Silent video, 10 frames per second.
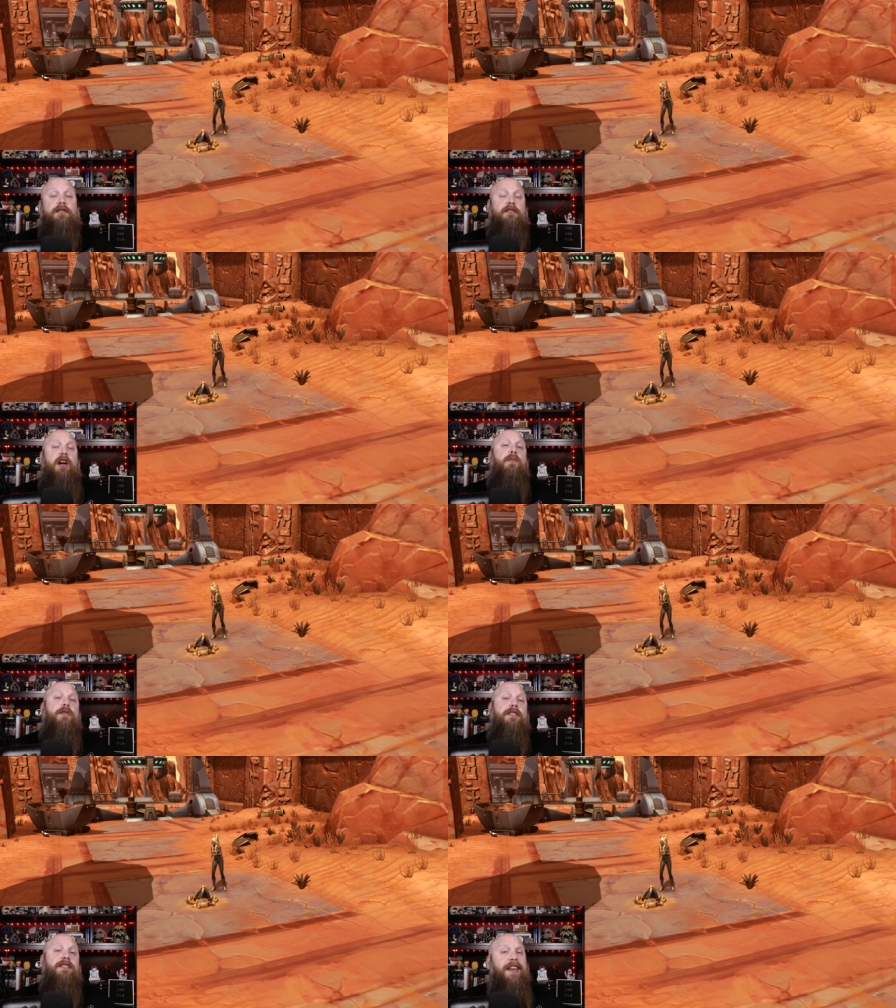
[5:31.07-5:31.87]
Star
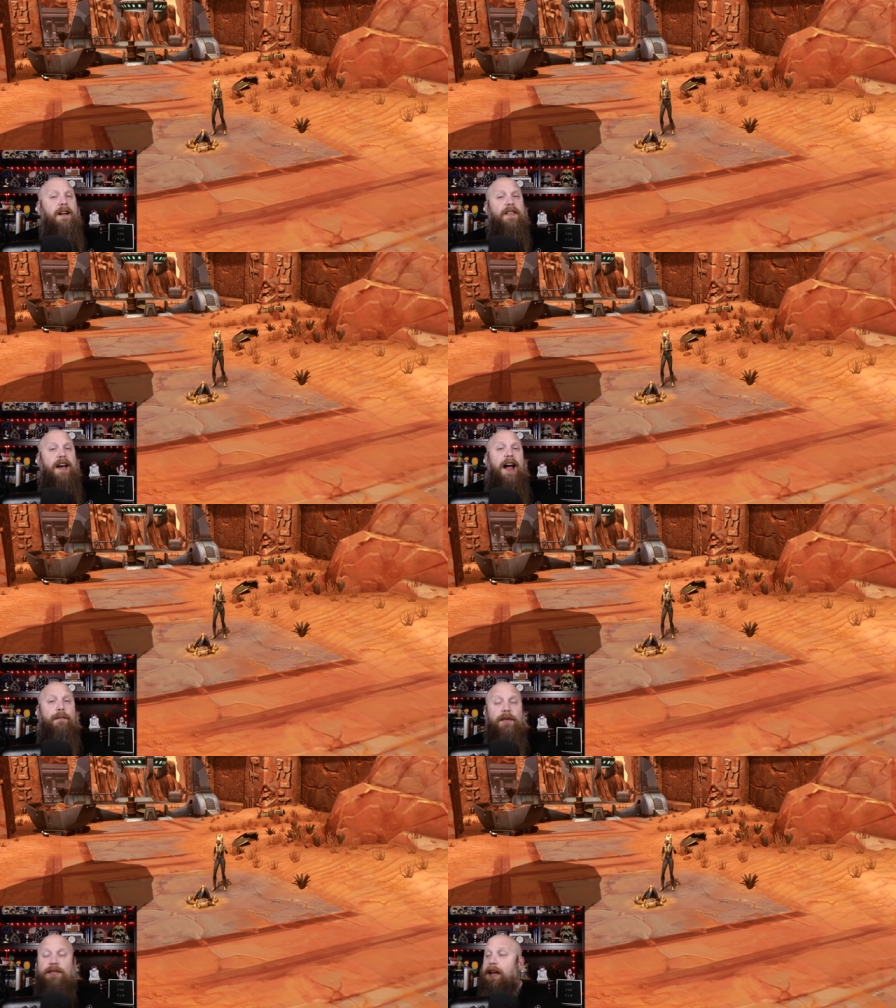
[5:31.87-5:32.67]
Wars is there. The
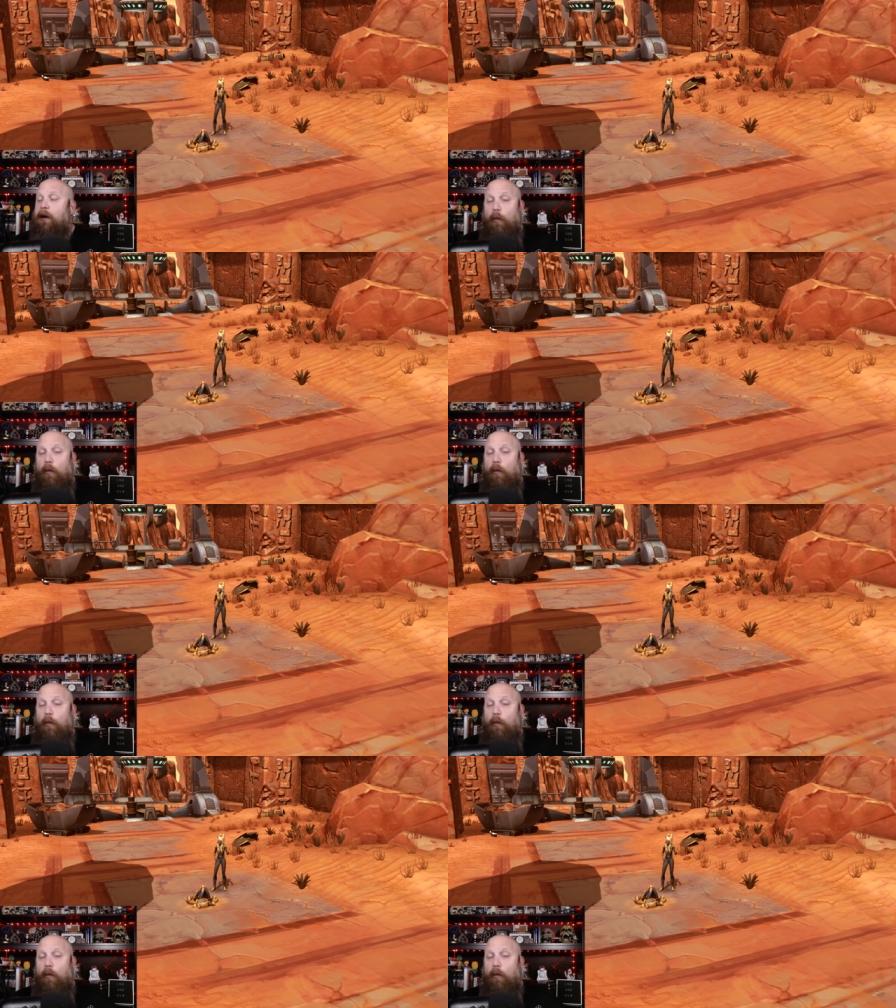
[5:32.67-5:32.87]
hype is there.